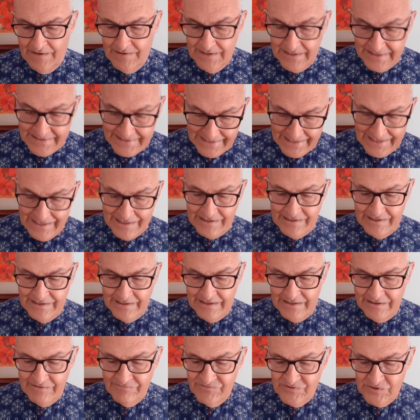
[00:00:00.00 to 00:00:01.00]
Again,
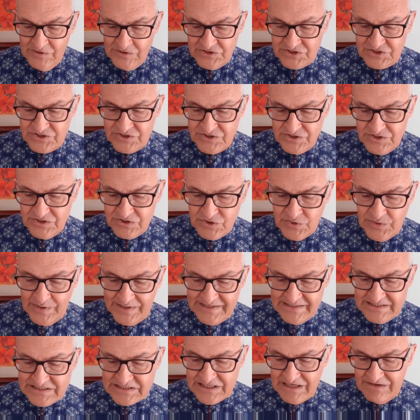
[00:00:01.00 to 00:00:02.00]
in verse
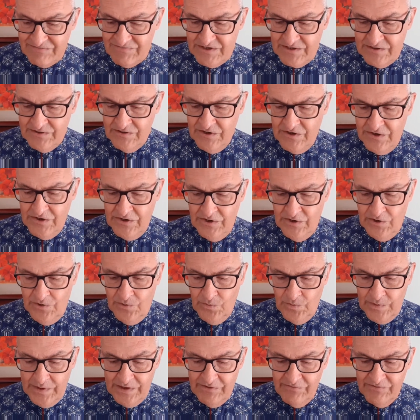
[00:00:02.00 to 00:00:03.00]
27,
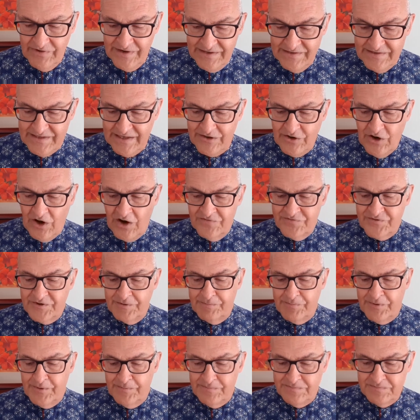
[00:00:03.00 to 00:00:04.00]
we read that after
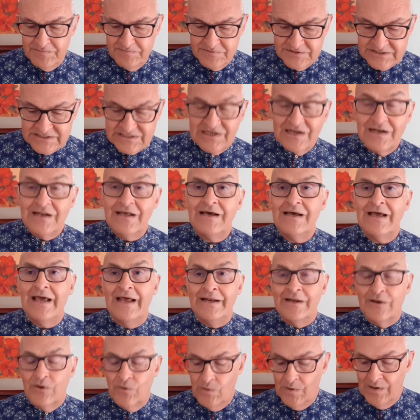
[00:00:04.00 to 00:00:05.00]
Priscilla
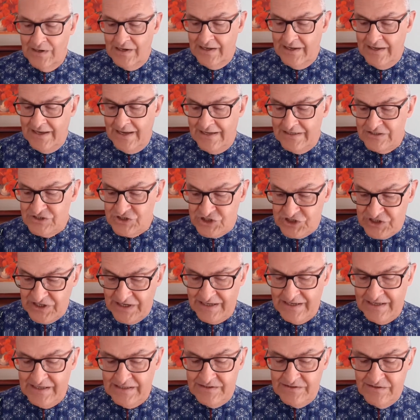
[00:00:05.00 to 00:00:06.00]
and Aquila had
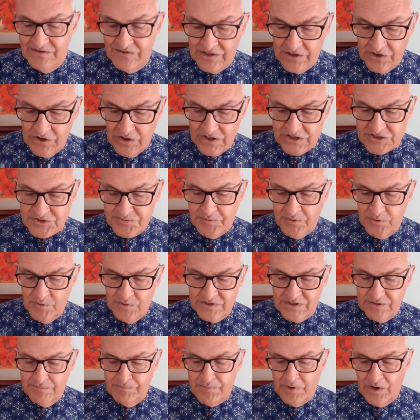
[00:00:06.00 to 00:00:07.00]
shared the gospel
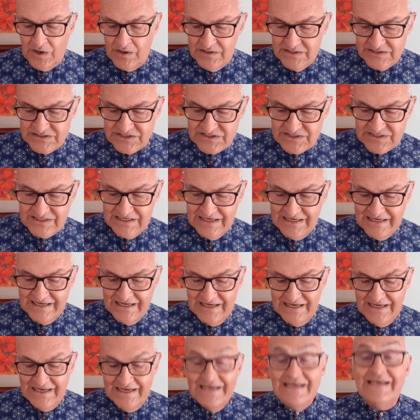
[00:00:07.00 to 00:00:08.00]
with Apollos,
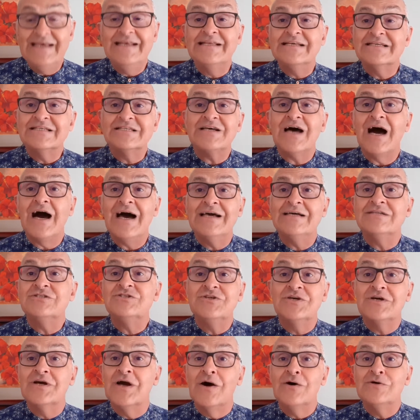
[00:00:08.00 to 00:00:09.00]
he desired
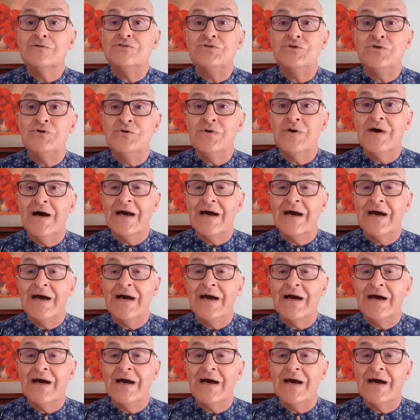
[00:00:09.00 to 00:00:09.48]
to go to